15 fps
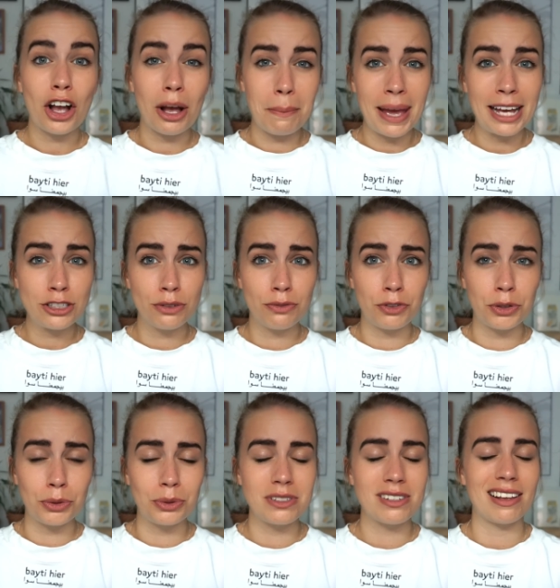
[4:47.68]
Compared to
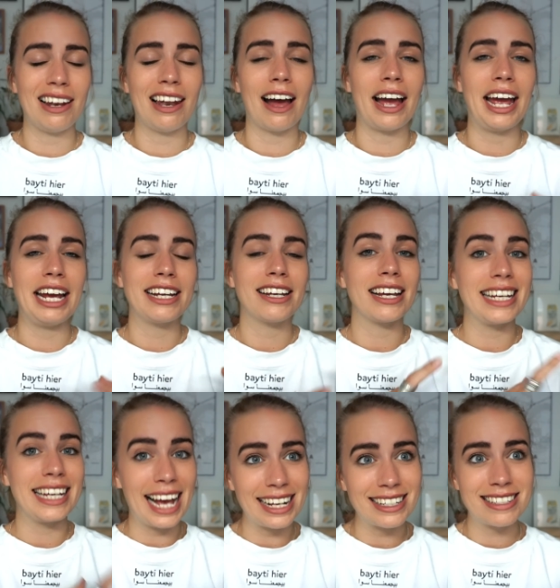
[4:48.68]
fuels like
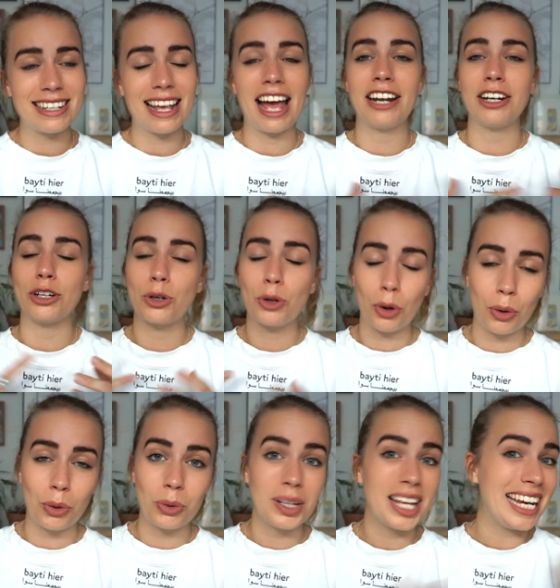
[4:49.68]
gas and
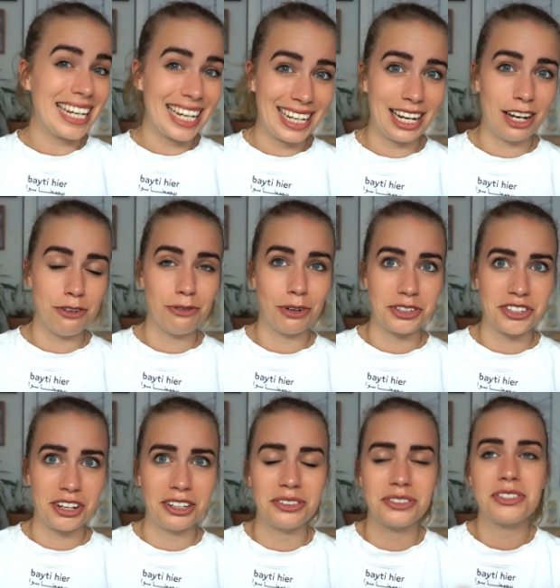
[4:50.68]
coal, aka
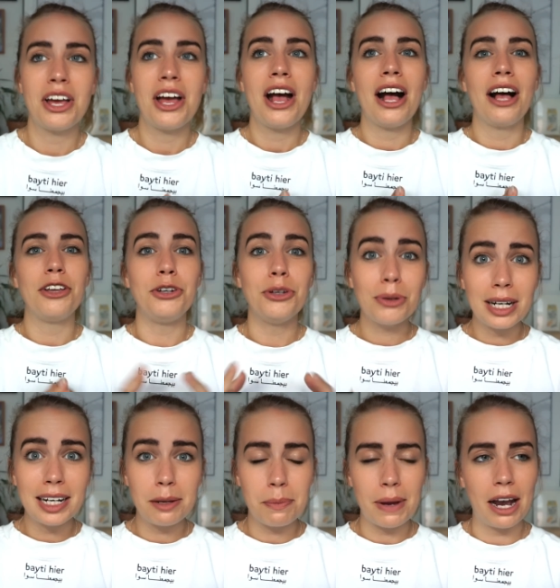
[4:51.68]
fossils,
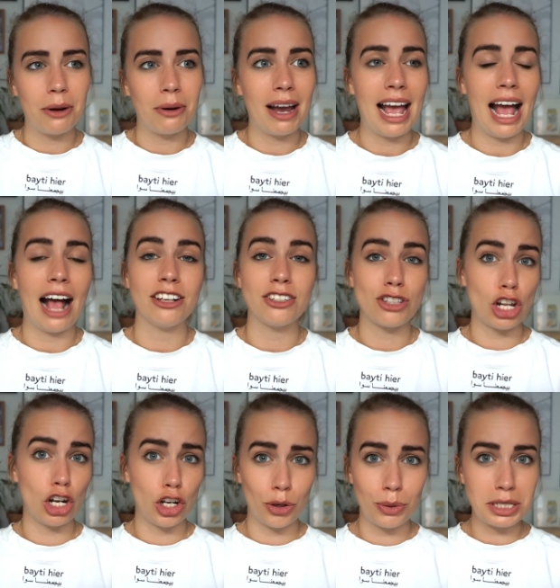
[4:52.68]
nuclear power has the
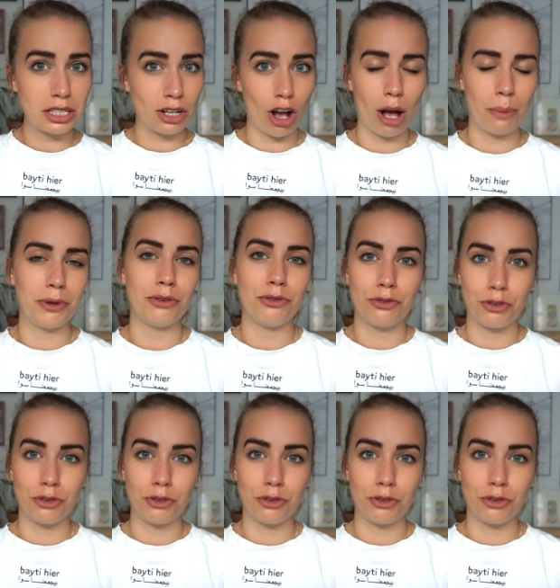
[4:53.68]
lowest carbon